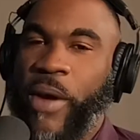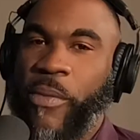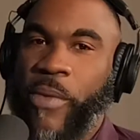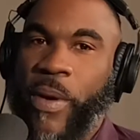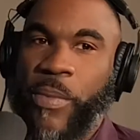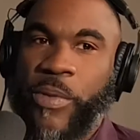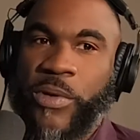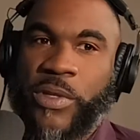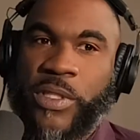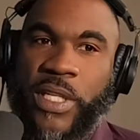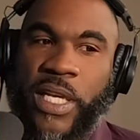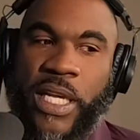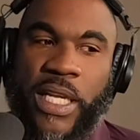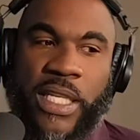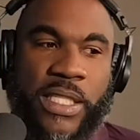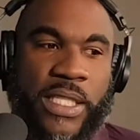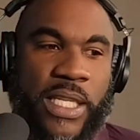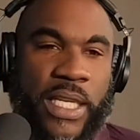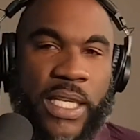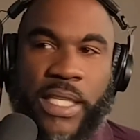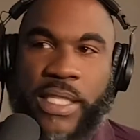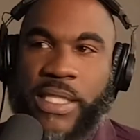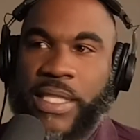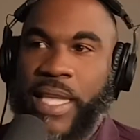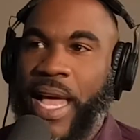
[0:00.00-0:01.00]
the brand
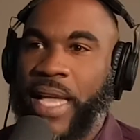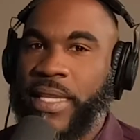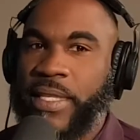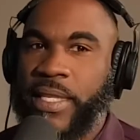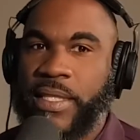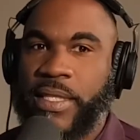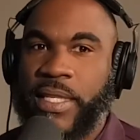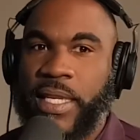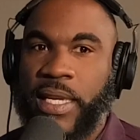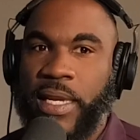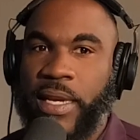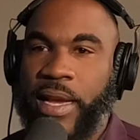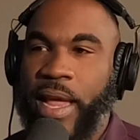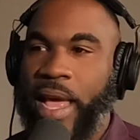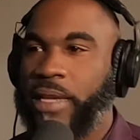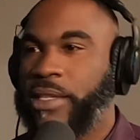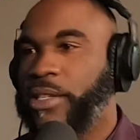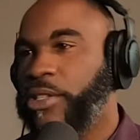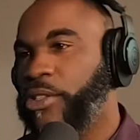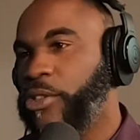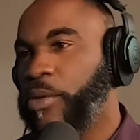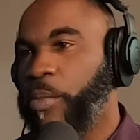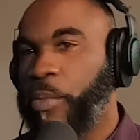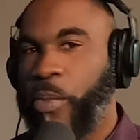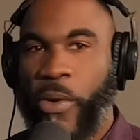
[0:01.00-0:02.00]
represents, and it's tied to Teen
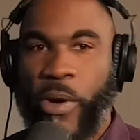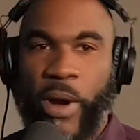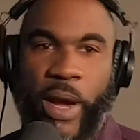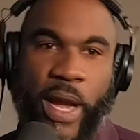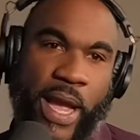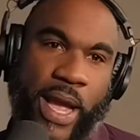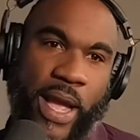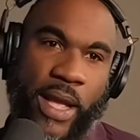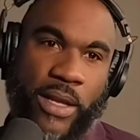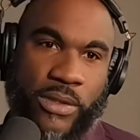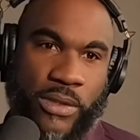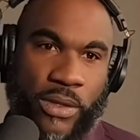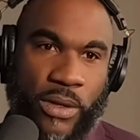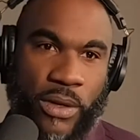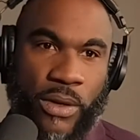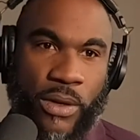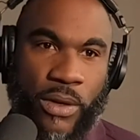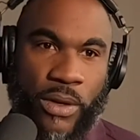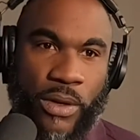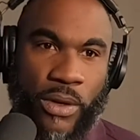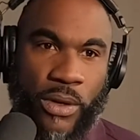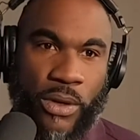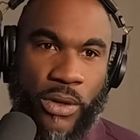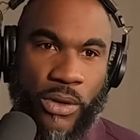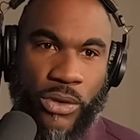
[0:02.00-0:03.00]
Action Support
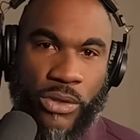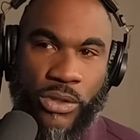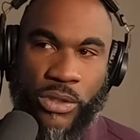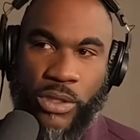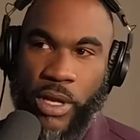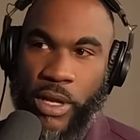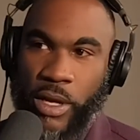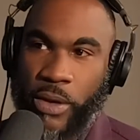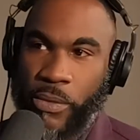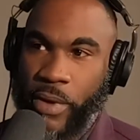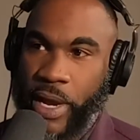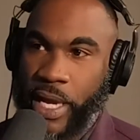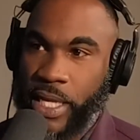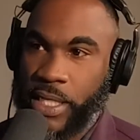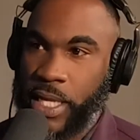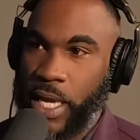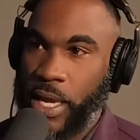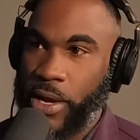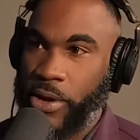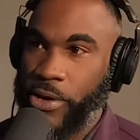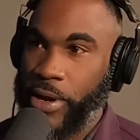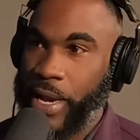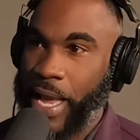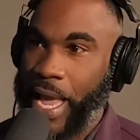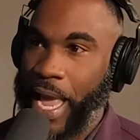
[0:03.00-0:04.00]
Council, who's going to
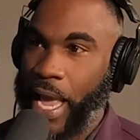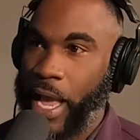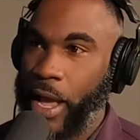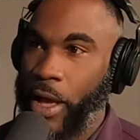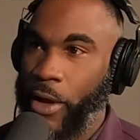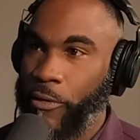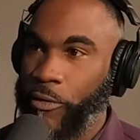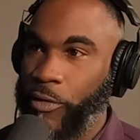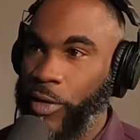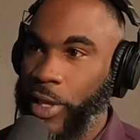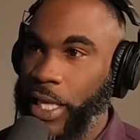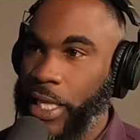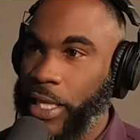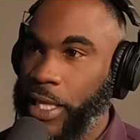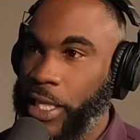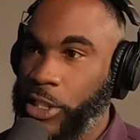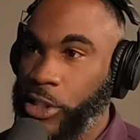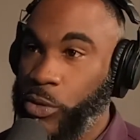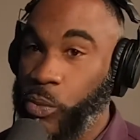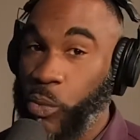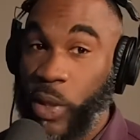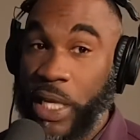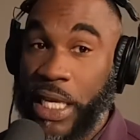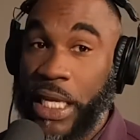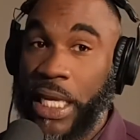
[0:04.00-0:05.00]
raise $100K hopefully
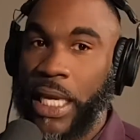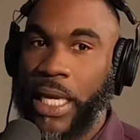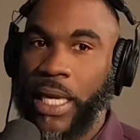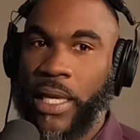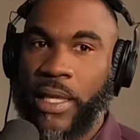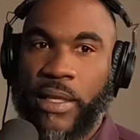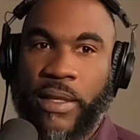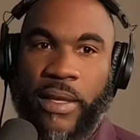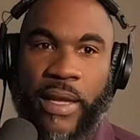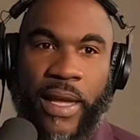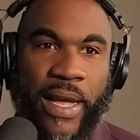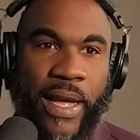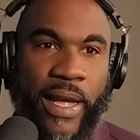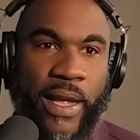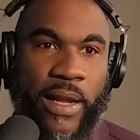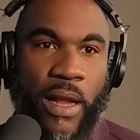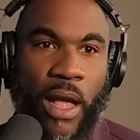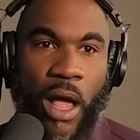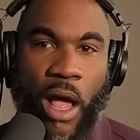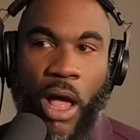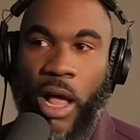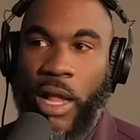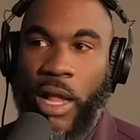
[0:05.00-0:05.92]
this weekend at